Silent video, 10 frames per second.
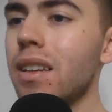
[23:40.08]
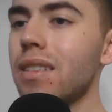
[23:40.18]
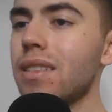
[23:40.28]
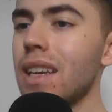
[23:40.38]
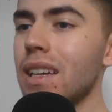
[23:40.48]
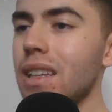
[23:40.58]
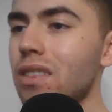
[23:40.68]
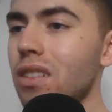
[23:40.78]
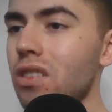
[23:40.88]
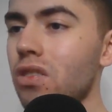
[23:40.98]
His second knee
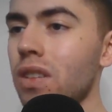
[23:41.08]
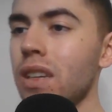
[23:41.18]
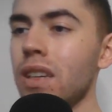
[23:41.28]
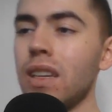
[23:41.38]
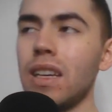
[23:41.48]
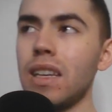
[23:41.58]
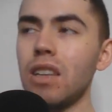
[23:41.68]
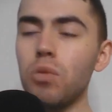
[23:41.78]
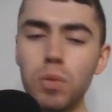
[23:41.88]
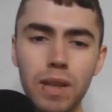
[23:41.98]
surgery.
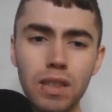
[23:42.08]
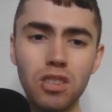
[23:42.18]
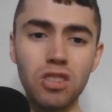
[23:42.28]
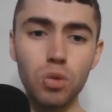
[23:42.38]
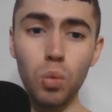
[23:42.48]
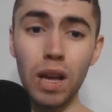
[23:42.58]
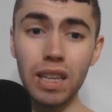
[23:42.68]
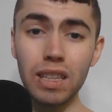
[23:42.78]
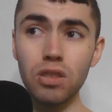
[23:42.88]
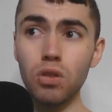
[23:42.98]
This was because of
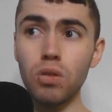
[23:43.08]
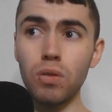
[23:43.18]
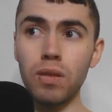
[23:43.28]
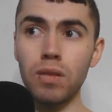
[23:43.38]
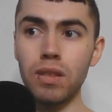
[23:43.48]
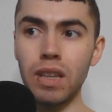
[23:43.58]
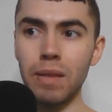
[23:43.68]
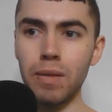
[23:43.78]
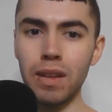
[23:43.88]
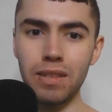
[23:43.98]
swelling due to
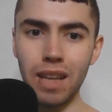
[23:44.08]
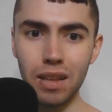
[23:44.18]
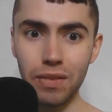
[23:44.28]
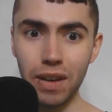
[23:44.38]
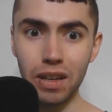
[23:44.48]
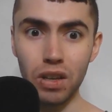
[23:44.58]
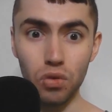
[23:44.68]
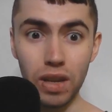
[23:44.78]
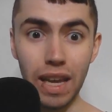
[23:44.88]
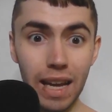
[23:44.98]
intensifying his
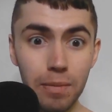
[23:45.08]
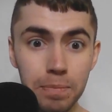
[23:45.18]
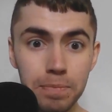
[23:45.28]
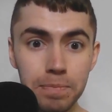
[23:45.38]
rehab.